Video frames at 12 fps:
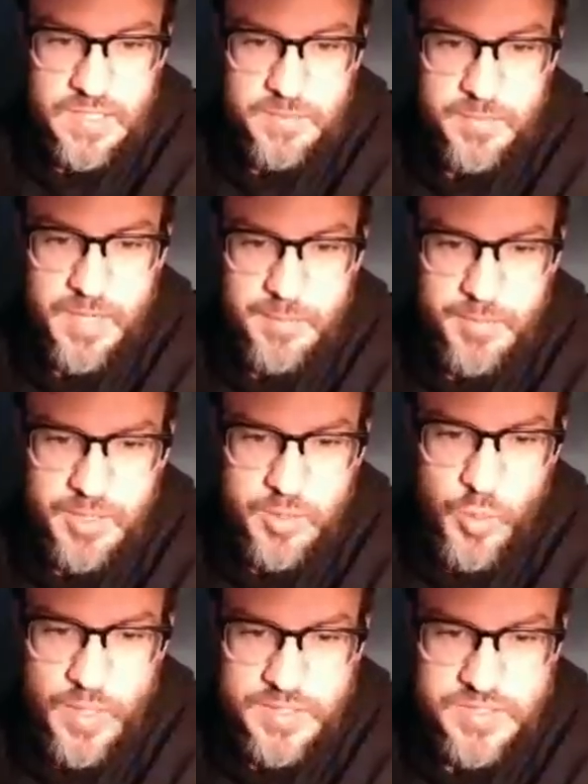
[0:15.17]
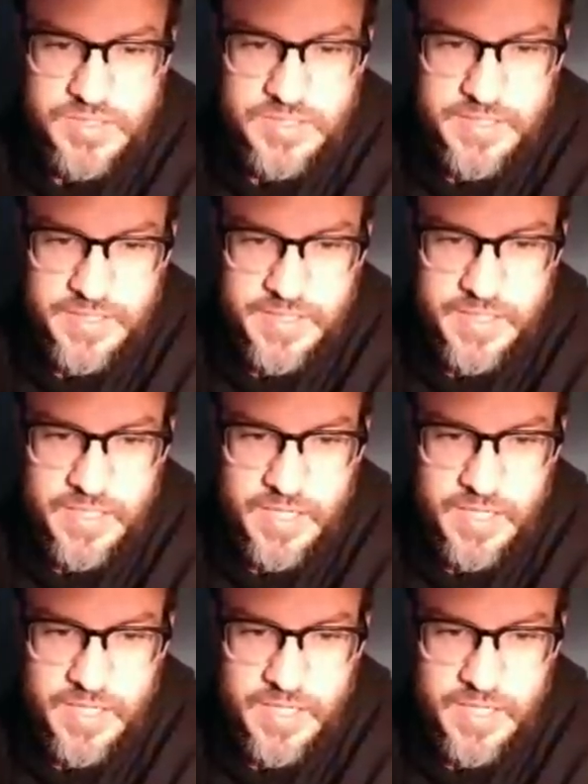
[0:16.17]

I'm on a quest today.